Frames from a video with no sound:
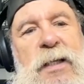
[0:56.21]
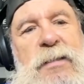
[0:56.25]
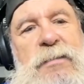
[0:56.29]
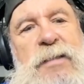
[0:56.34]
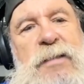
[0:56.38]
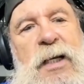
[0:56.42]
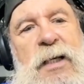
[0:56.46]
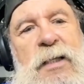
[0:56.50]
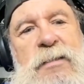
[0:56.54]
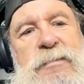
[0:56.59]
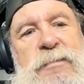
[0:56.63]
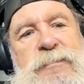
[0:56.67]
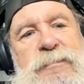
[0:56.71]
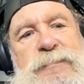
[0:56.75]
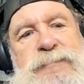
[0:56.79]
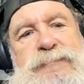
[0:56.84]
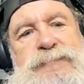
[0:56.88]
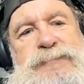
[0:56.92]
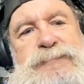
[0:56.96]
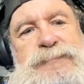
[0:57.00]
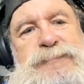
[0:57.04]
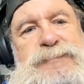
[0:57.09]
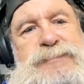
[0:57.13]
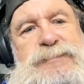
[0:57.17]
a
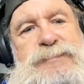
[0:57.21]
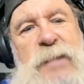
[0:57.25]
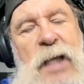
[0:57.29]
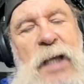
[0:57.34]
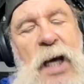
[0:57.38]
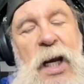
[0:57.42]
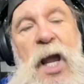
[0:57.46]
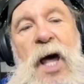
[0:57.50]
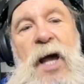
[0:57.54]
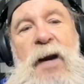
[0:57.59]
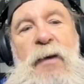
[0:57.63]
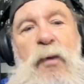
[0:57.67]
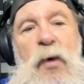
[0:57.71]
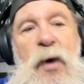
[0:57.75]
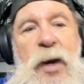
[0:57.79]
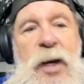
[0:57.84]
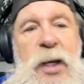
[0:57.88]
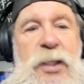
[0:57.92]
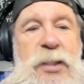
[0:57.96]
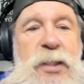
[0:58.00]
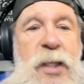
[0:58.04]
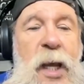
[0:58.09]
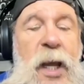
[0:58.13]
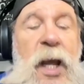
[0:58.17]
lot of what
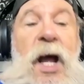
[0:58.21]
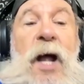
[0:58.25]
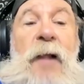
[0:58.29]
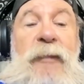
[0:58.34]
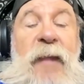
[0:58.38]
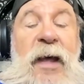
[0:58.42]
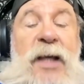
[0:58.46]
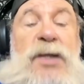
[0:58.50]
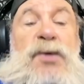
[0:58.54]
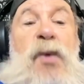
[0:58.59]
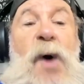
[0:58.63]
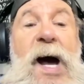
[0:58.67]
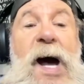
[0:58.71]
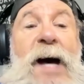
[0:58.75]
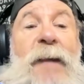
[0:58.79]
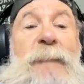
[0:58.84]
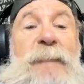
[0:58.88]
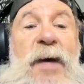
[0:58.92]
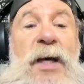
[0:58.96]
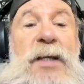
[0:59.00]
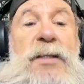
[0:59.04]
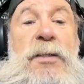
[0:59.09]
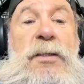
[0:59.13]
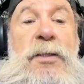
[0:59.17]
he's saying. That's why I
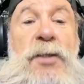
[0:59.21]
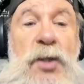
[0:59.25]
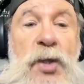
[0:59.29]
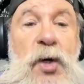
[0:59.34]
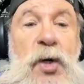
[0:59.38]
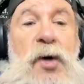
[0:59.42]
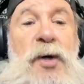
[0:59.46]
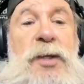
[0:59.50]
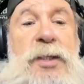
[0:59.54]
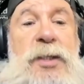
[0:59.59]
miss good